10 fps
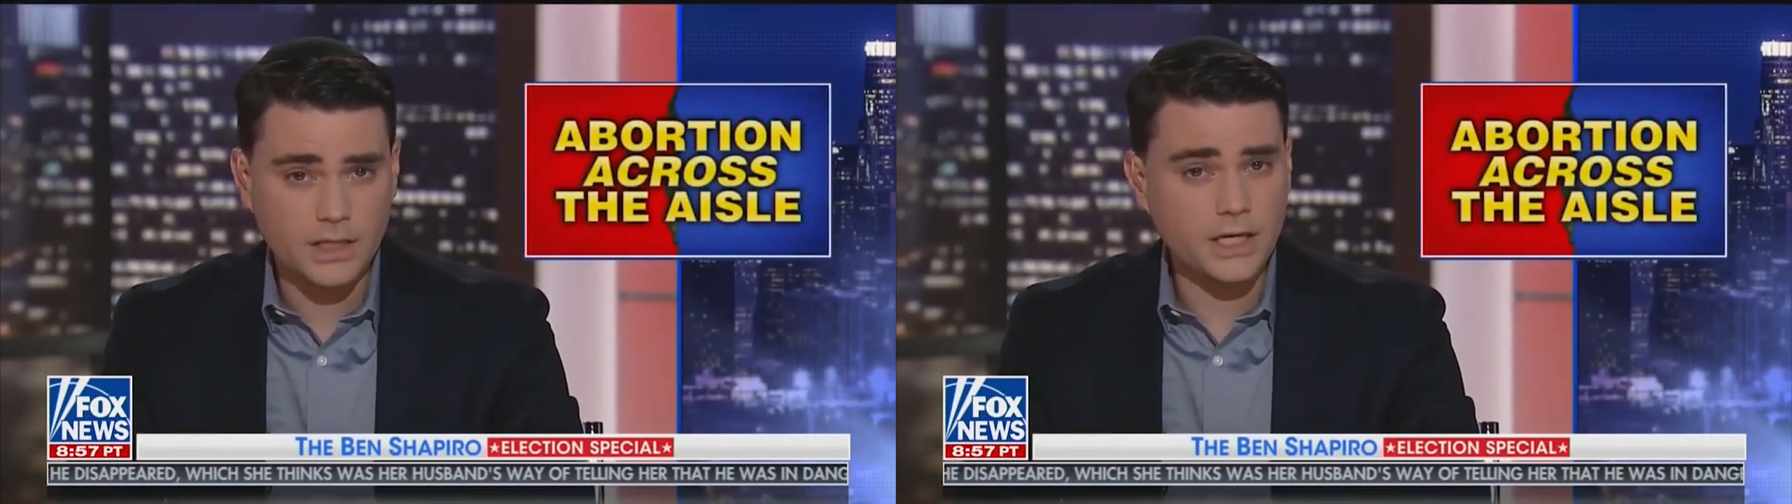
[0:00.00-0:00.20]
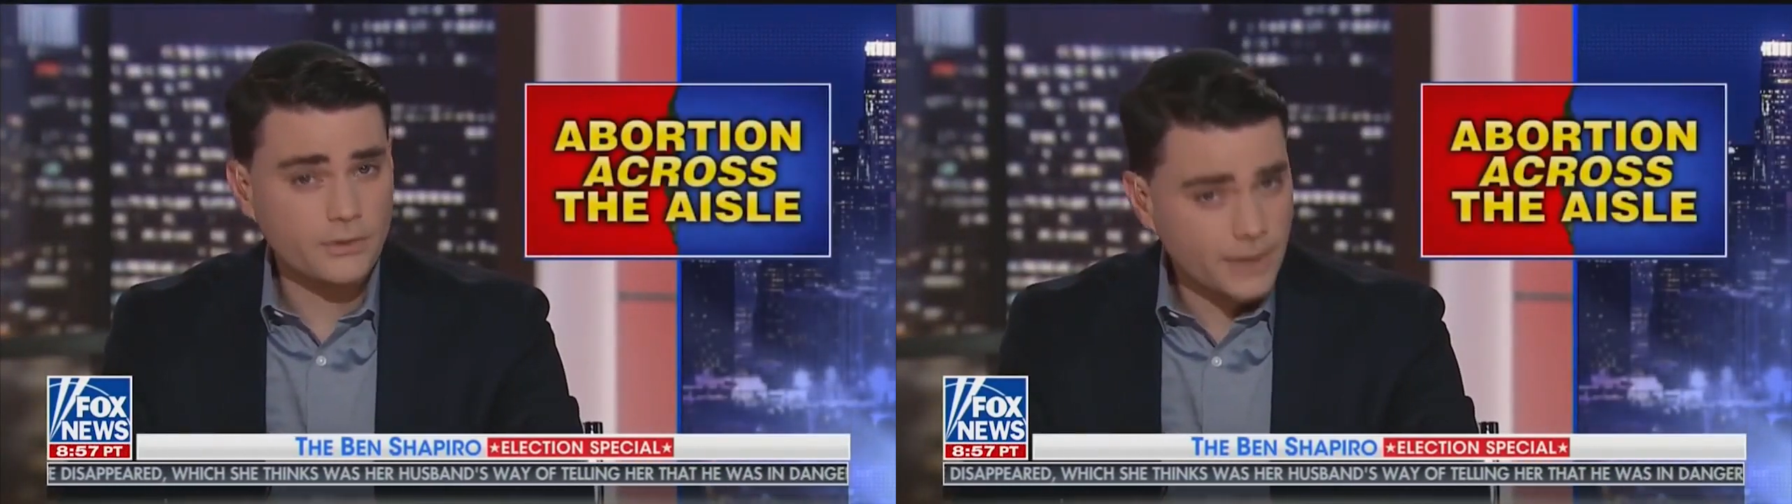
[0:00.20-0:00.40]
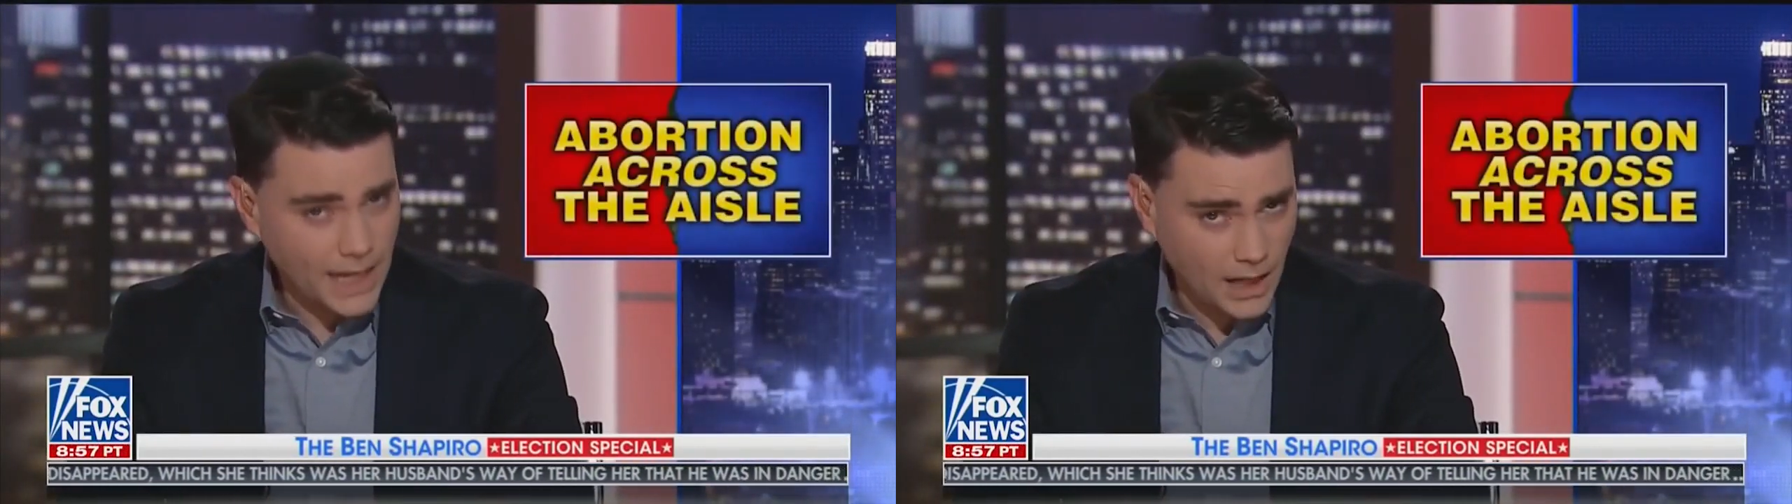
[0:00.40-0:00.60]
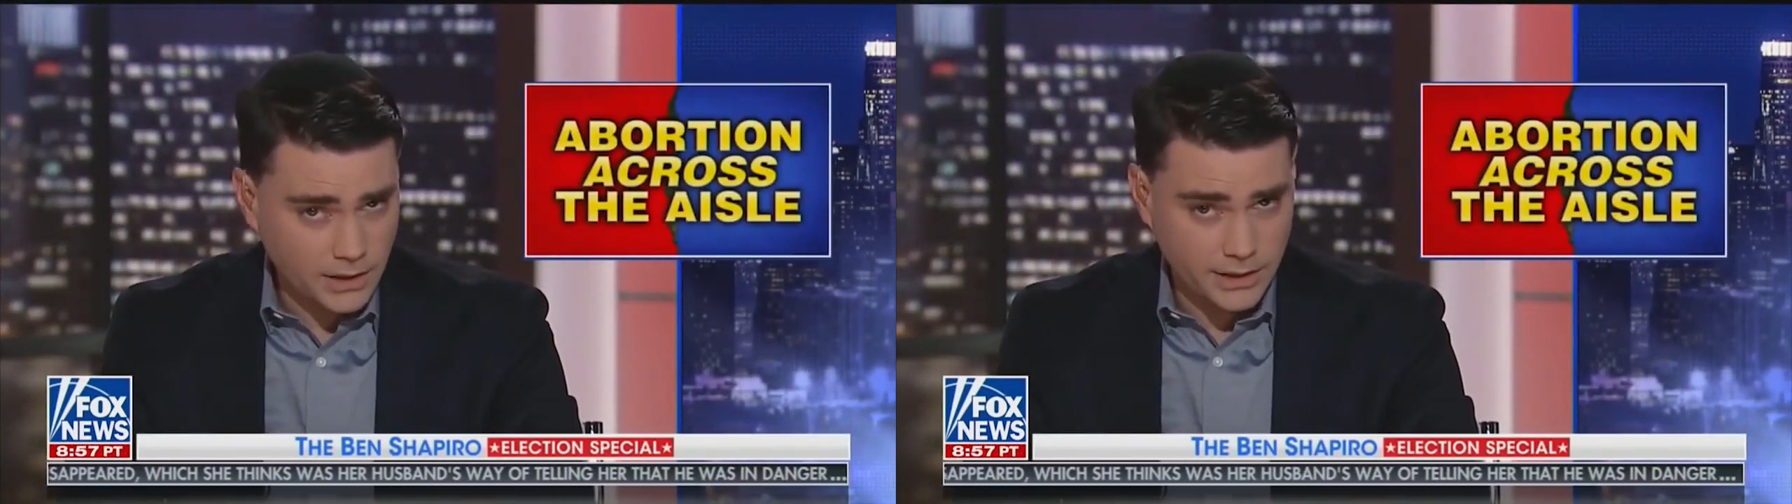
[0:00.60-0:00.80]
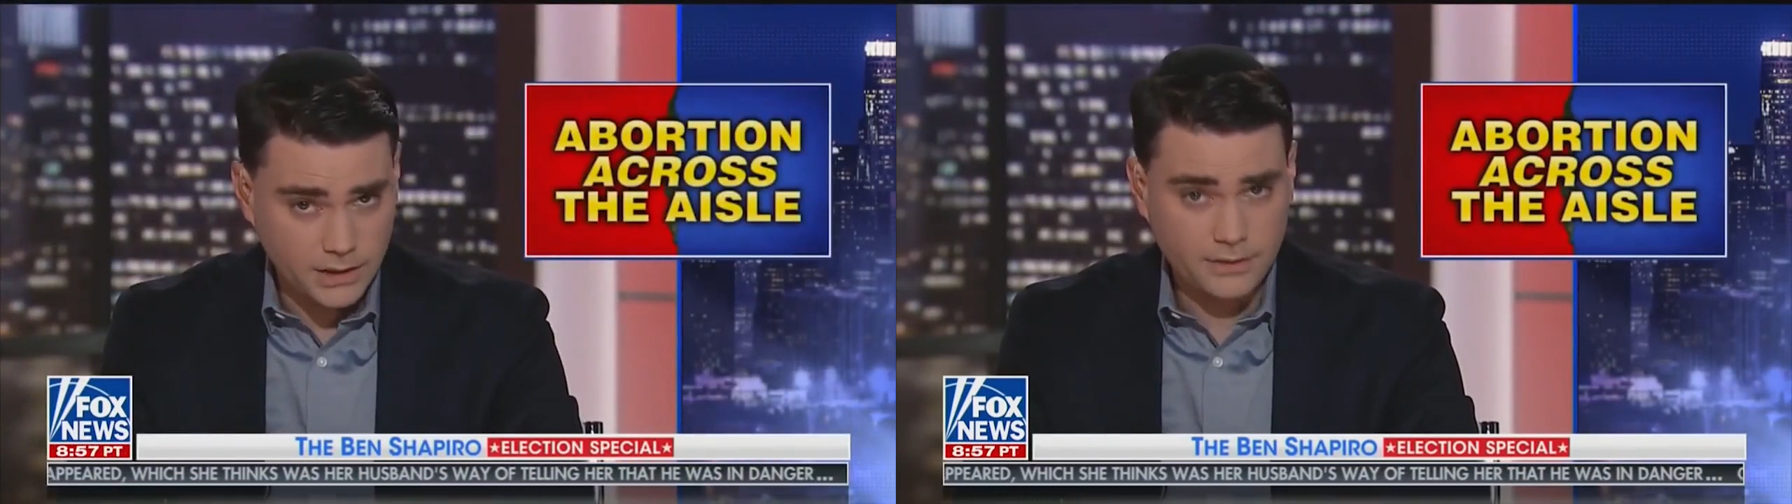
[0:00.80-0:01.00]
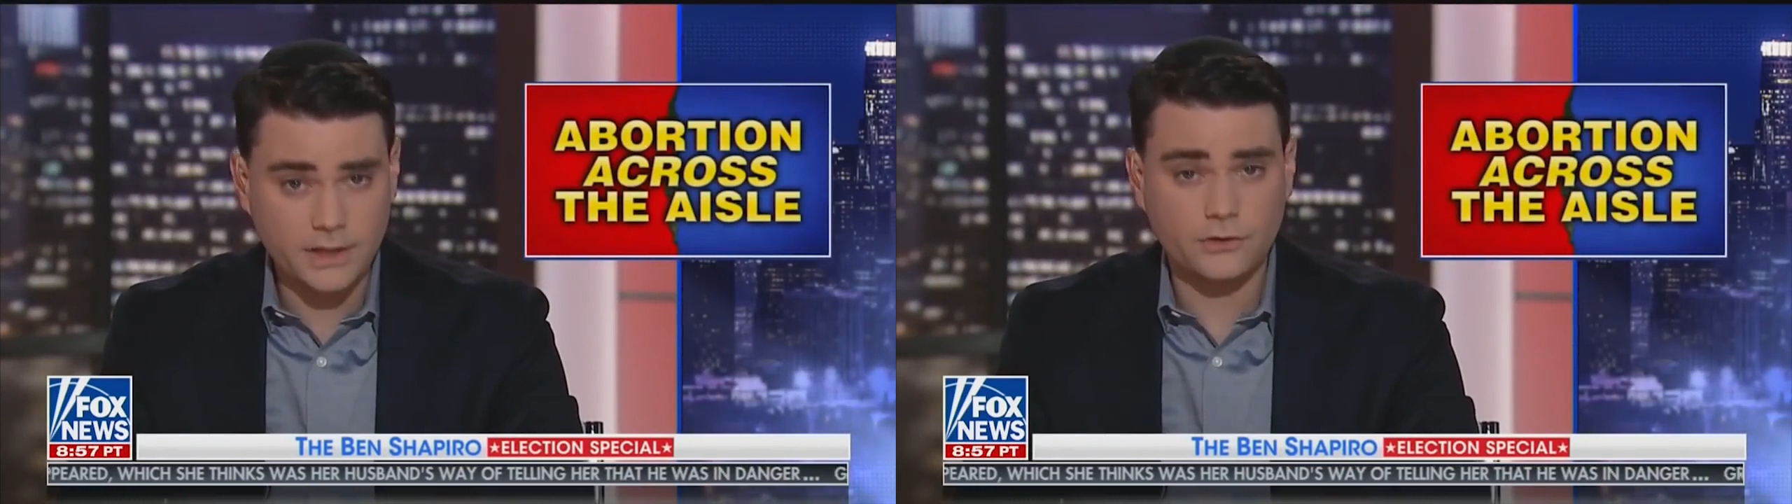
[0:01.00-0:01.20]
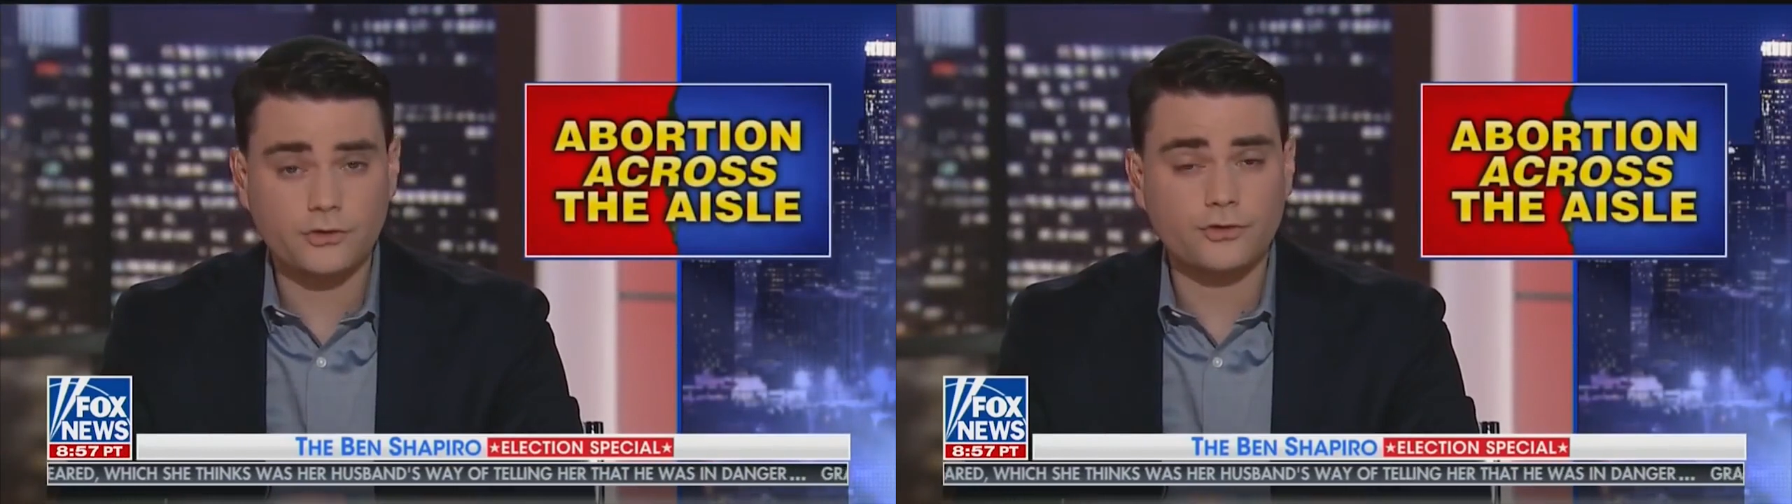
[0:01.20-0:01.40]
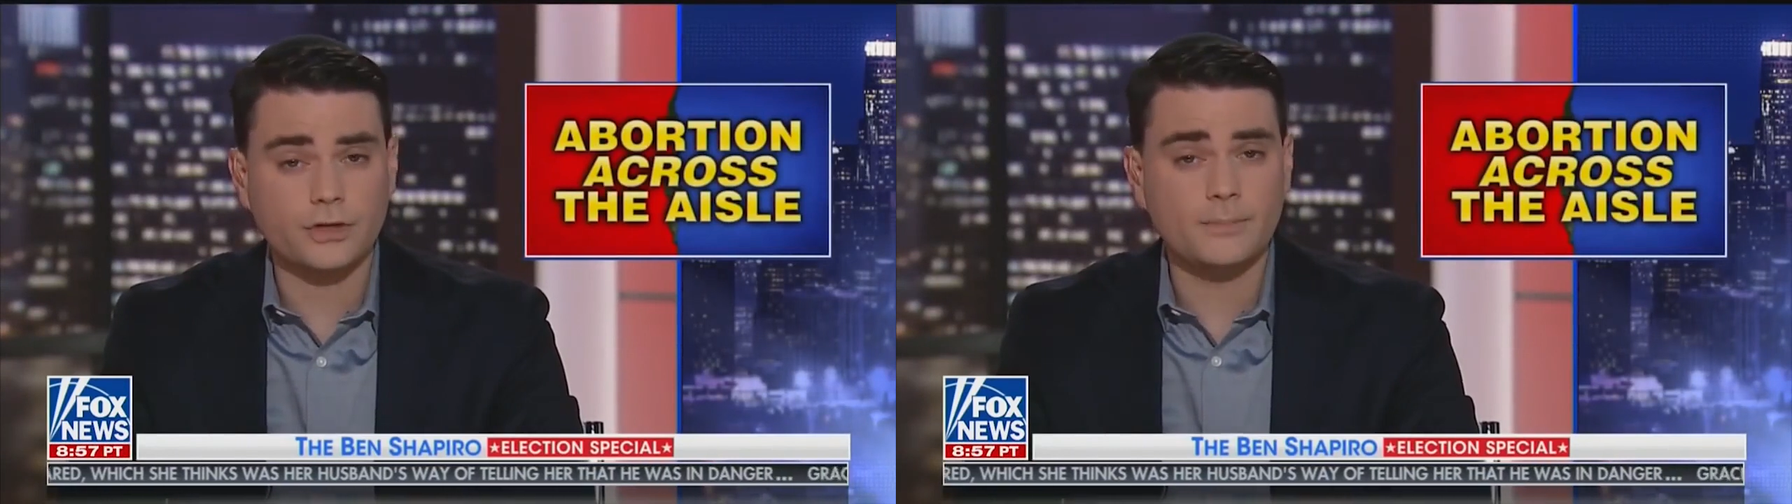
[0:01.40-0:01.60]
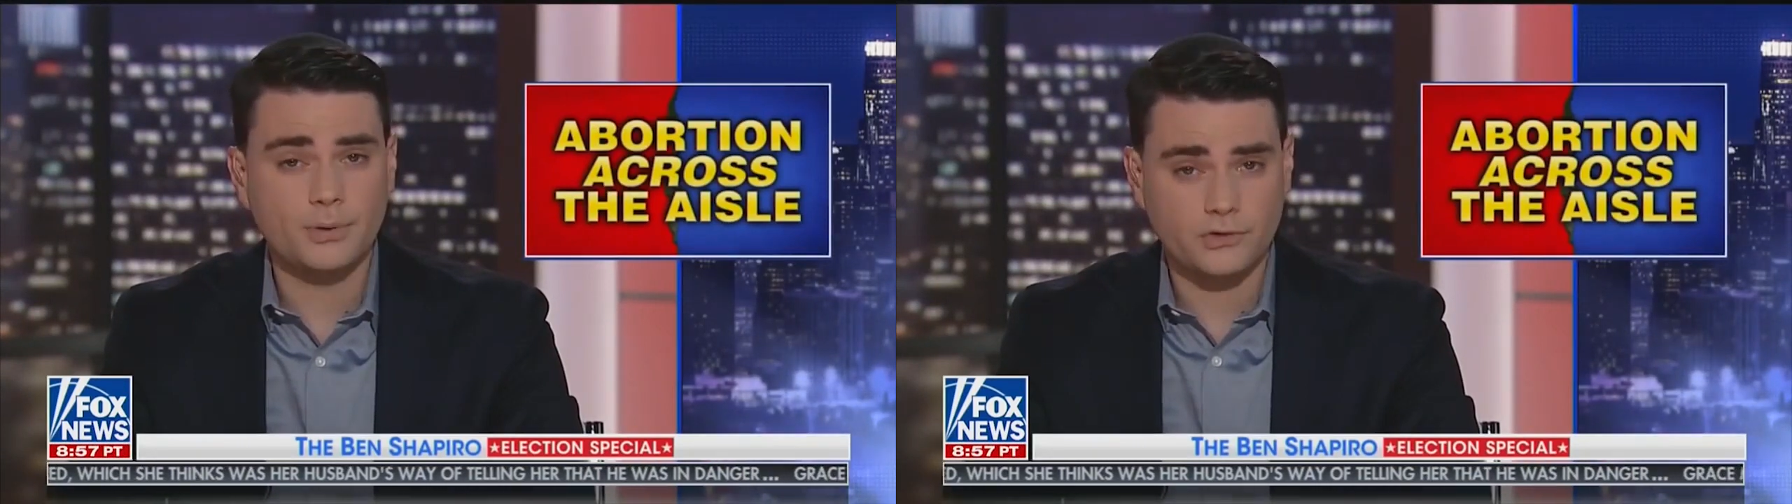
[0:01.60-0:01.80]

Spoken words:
In reality, the extreme